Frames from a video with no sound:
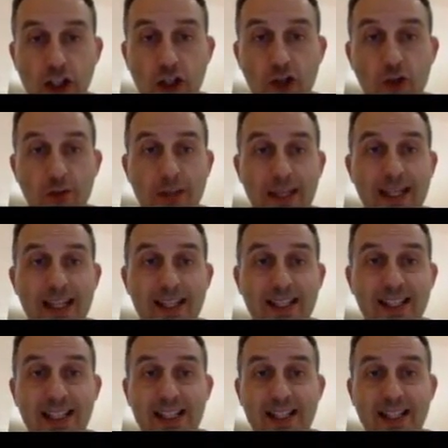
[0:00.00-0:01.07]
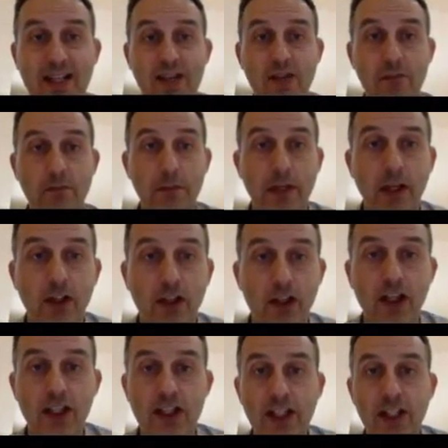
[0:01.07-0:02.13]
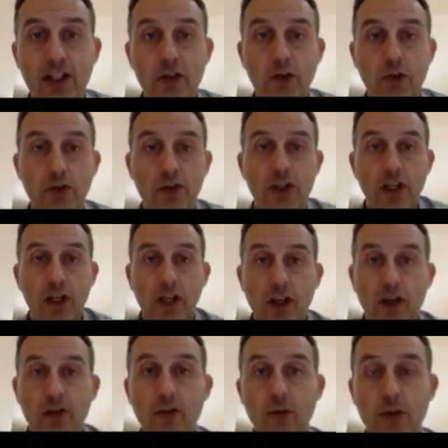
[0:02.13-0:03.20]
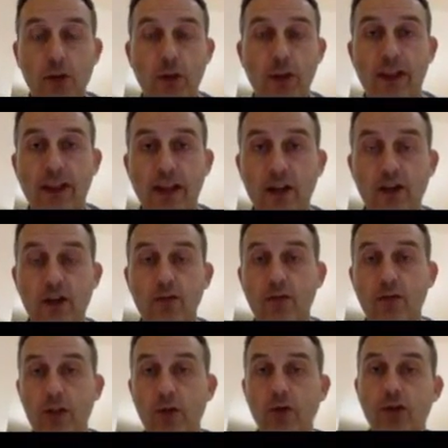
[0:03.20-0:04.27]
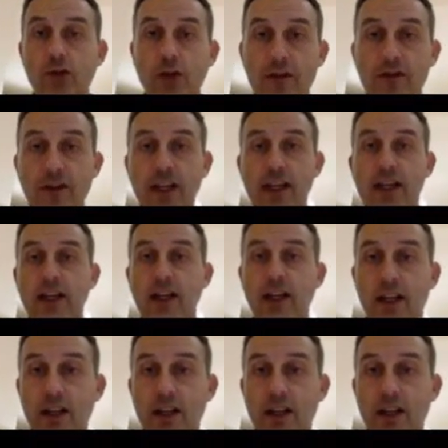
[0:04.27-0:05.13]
social media, 6,000 PR9 signals, 41,000 real traffic,